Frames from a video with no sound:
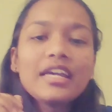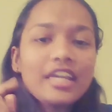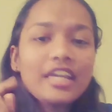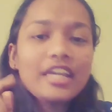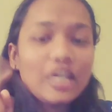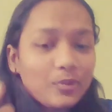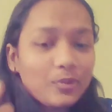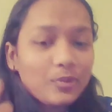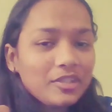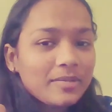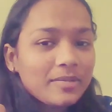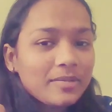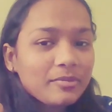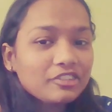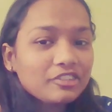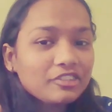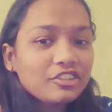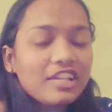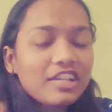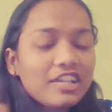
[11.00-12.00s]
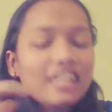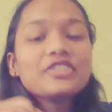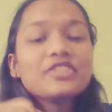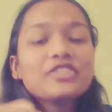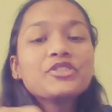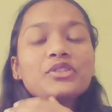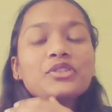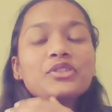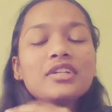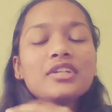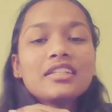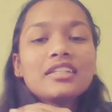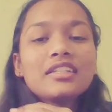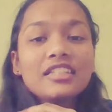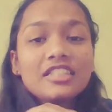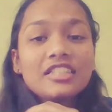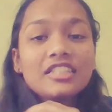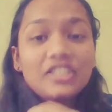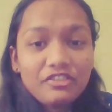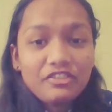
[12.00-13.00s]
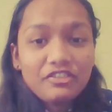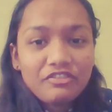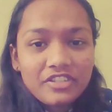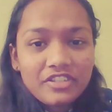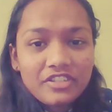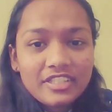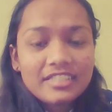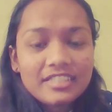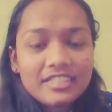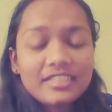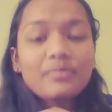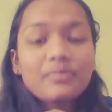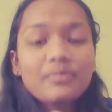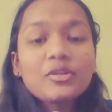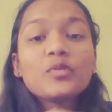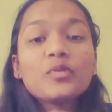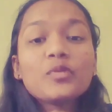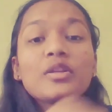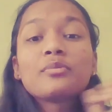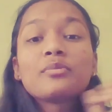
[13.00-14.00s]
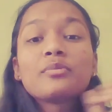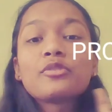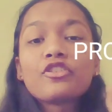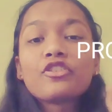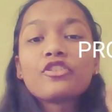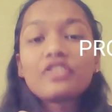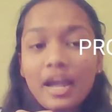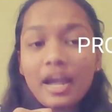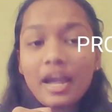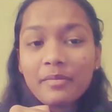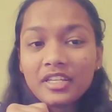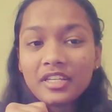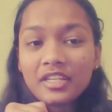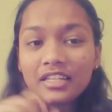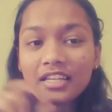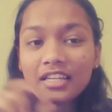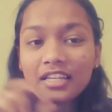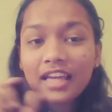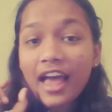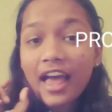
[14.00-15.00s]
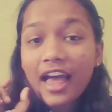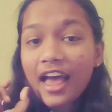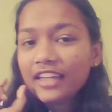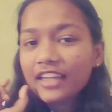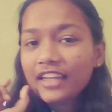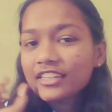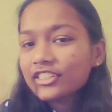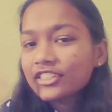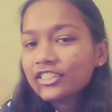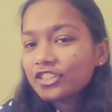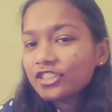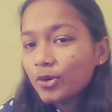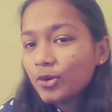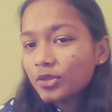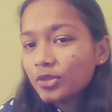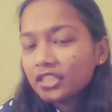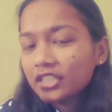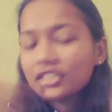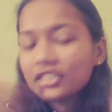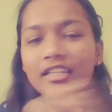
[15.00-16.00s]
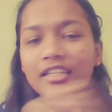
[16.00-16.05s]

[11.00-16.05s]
in which I'm going to tell you the difference between programming and coding.